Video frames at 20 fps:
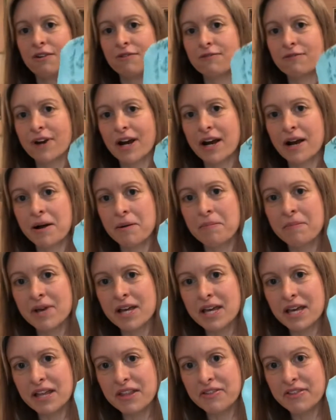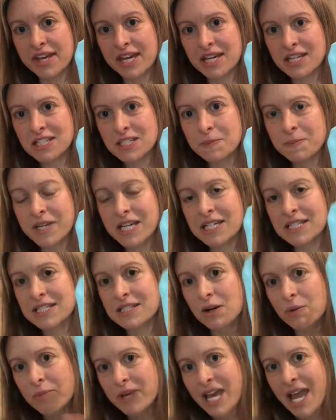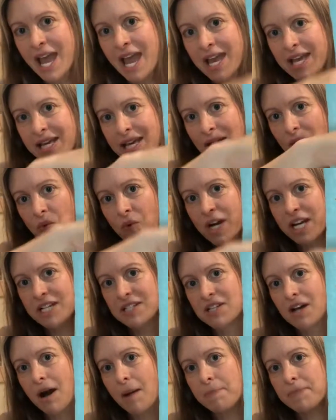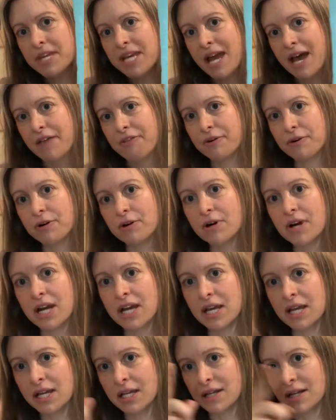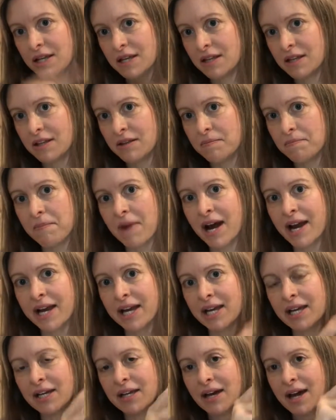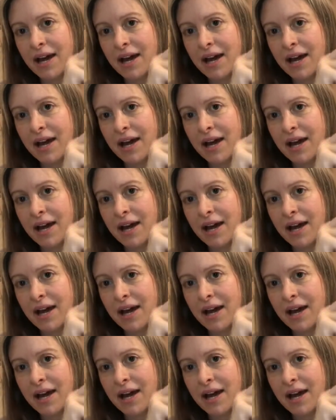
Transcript: from this because they'll be hanging one atop the other in my